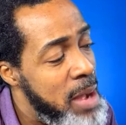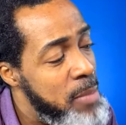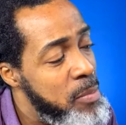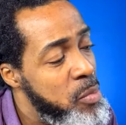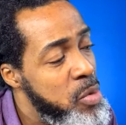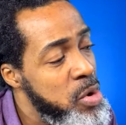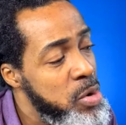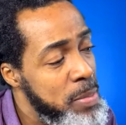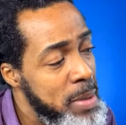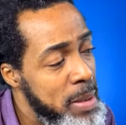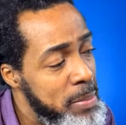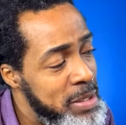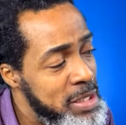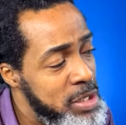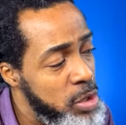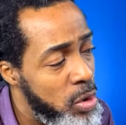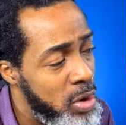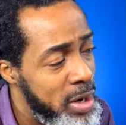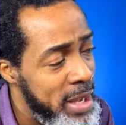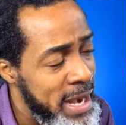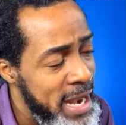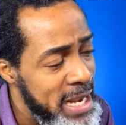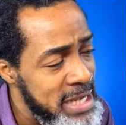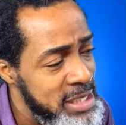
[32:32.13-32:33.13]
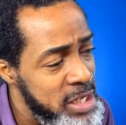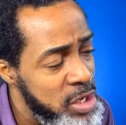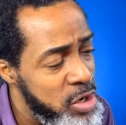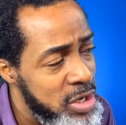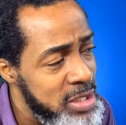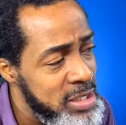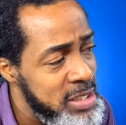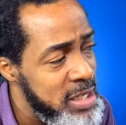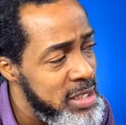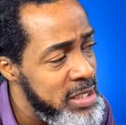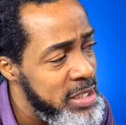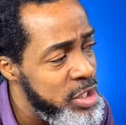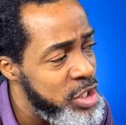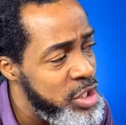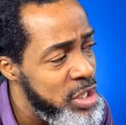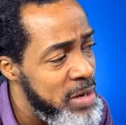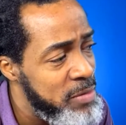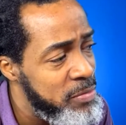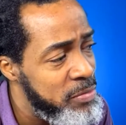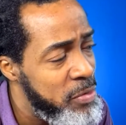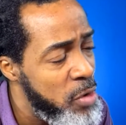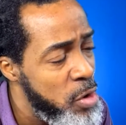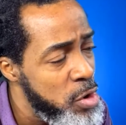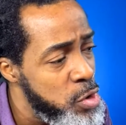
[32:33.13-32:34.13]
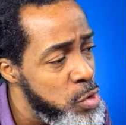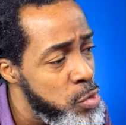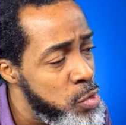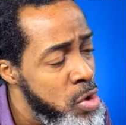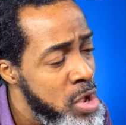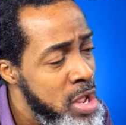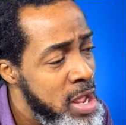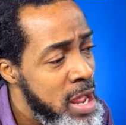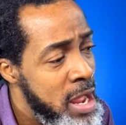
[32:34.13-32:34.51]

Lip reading: we'll be able to organize the consultation for you.